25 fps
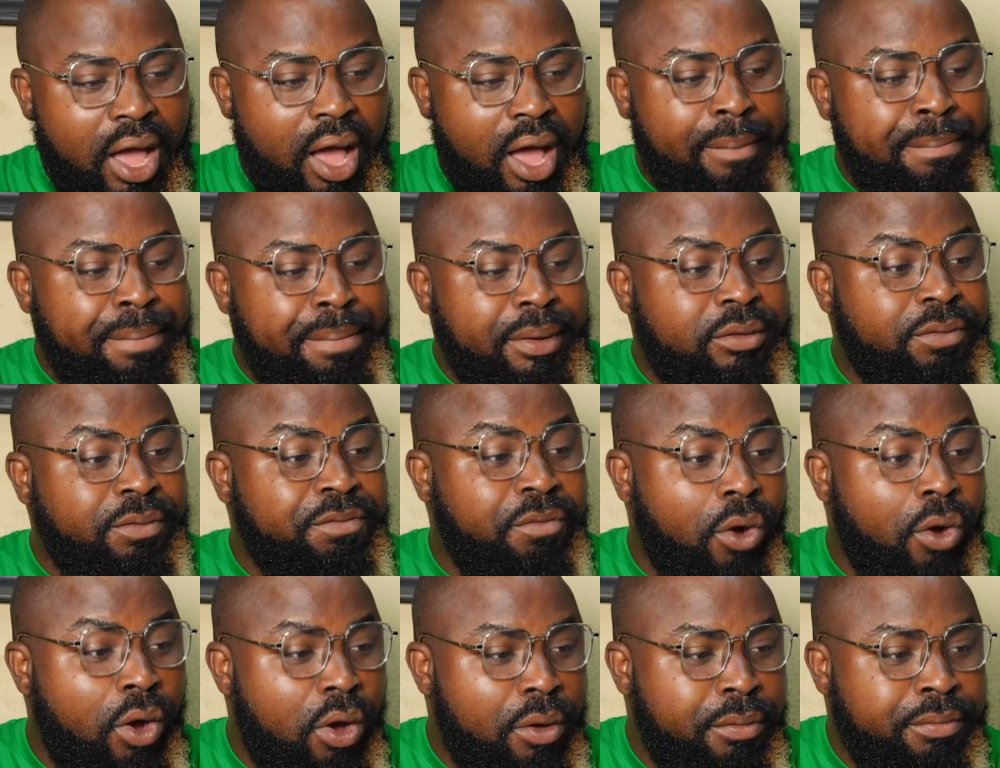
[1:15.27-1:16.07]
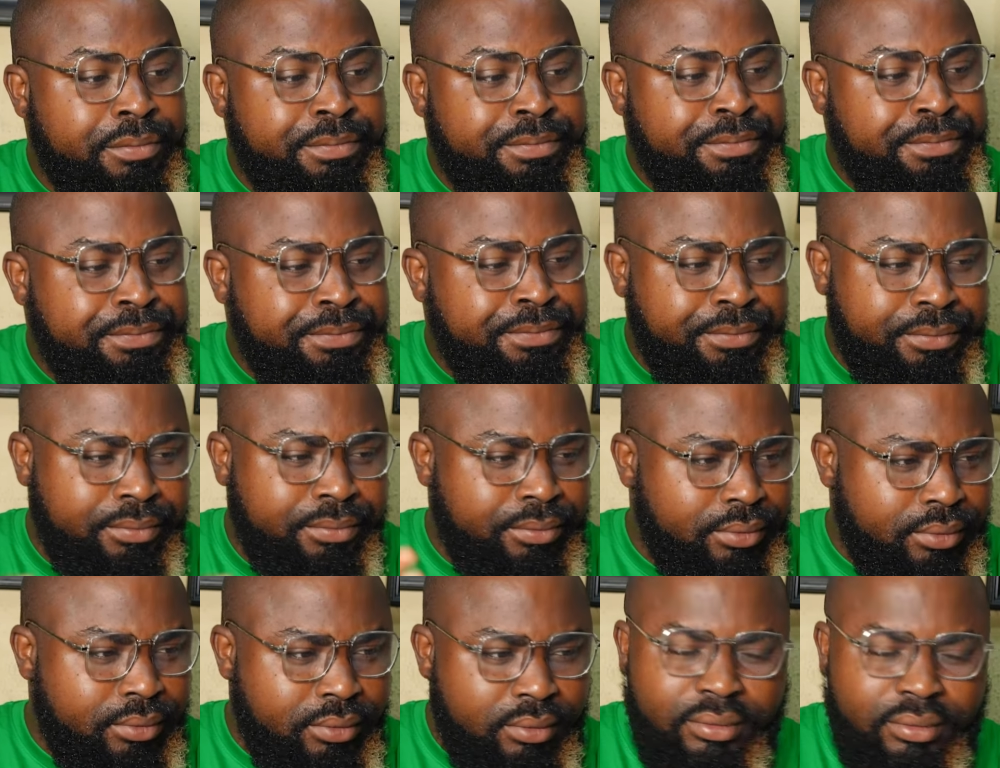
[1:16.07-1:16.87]
I picked four.
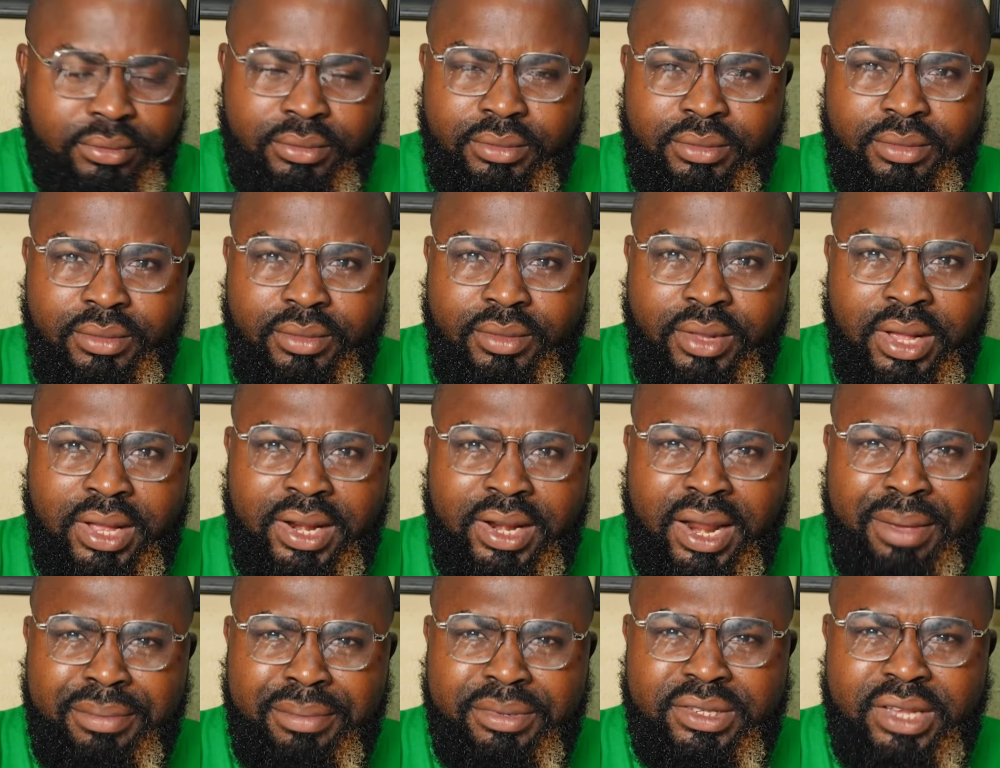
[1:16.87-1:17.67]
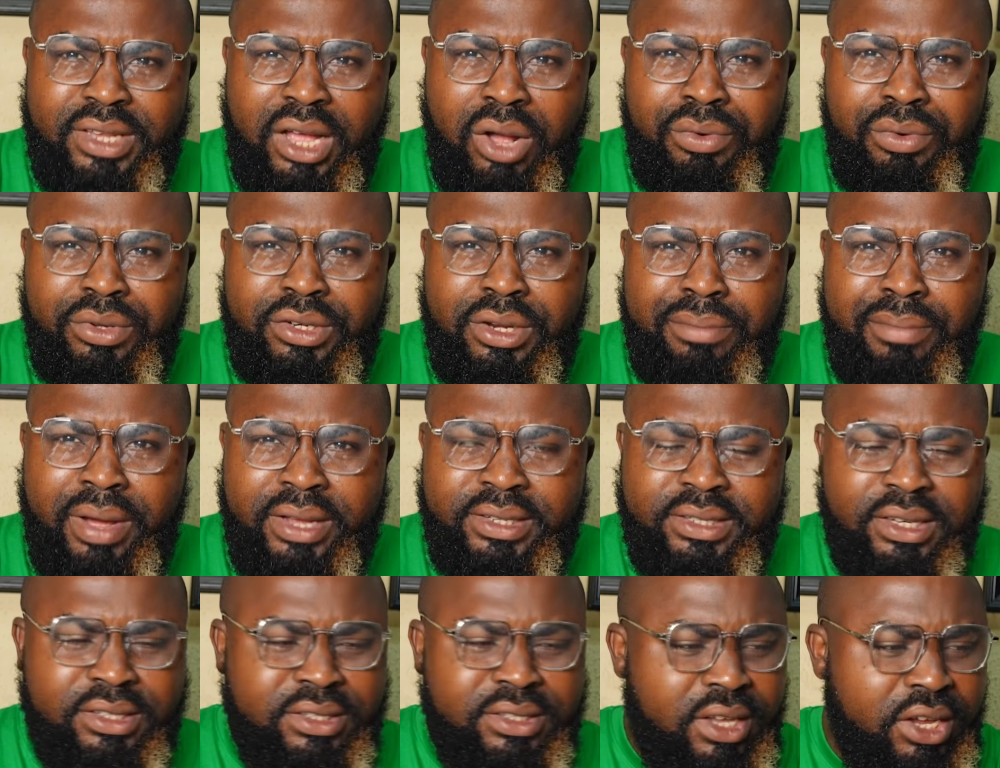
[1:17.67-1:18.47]
Let me start with the
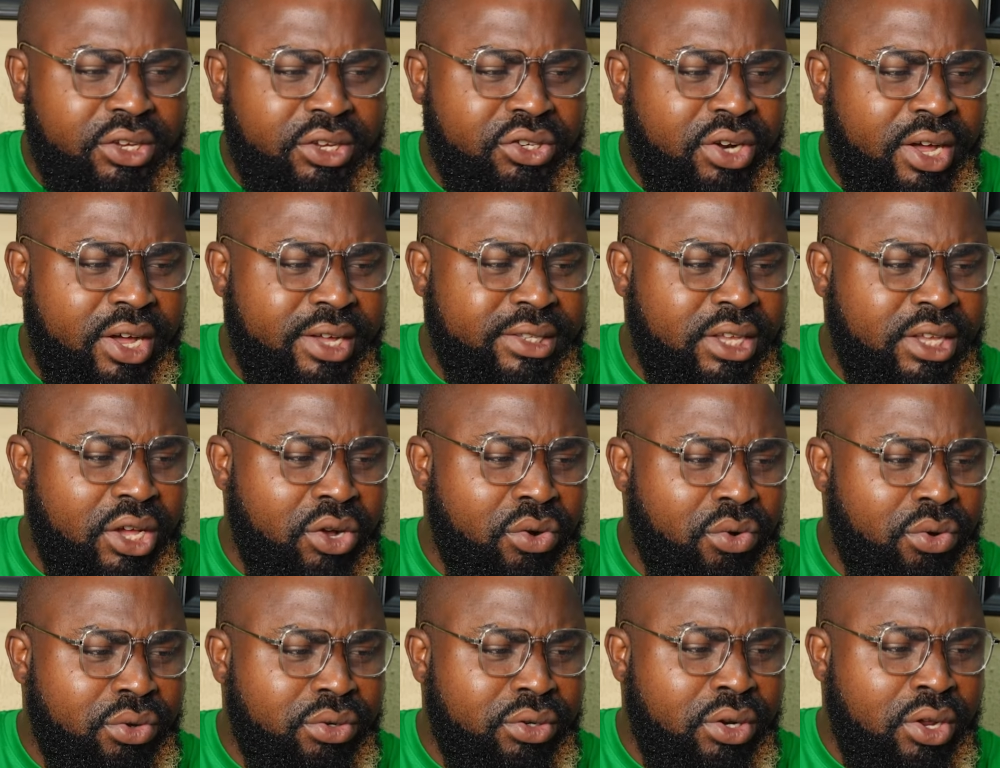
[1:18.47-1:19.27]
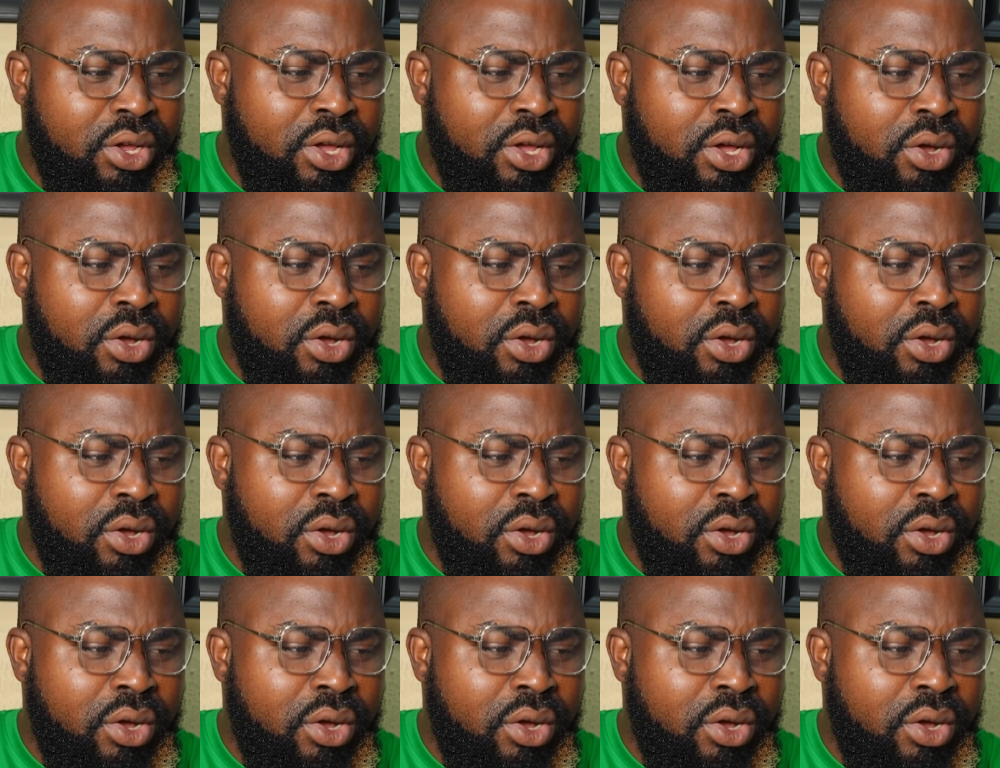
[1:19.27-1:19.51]
Manchester United one,